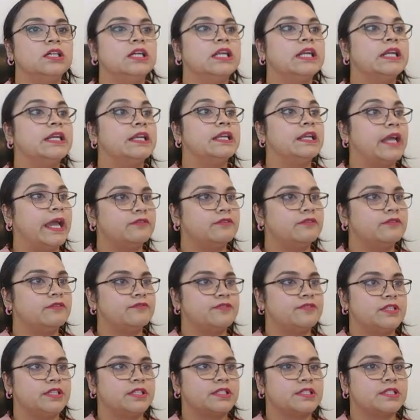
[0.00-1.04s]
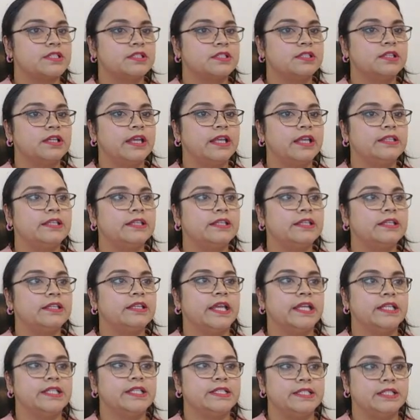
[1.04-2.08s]
knight f6, and then knight
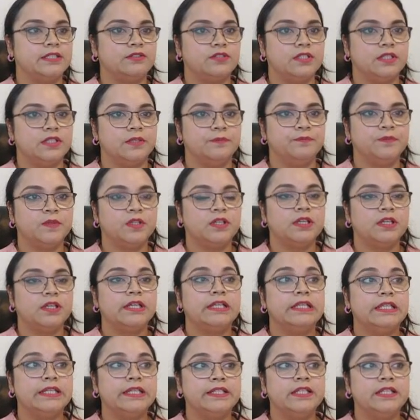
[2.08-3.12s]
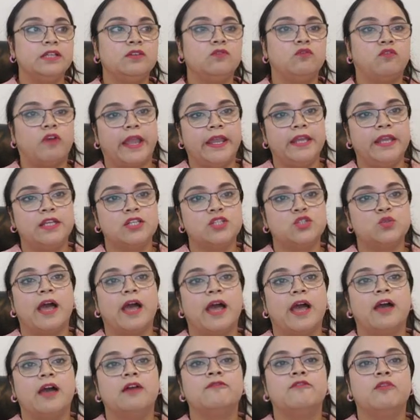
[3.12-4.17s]
c3, leading white to
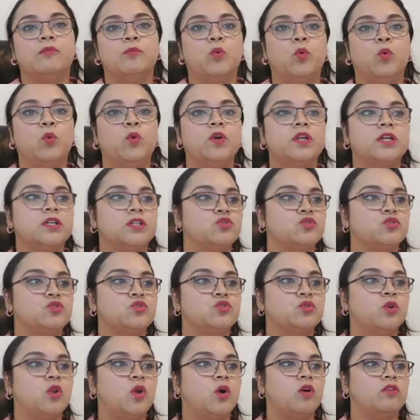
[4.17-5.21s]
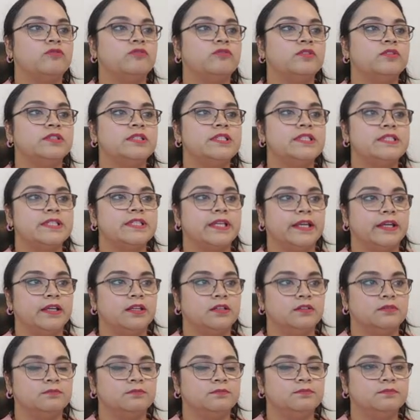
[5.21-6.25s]
have more control of the center.
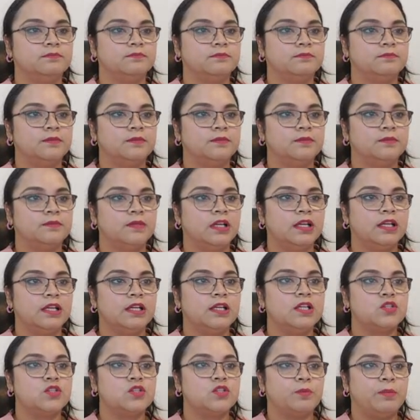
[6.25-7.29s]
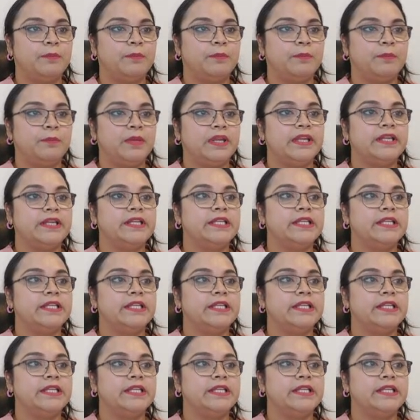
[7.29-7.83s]
So black played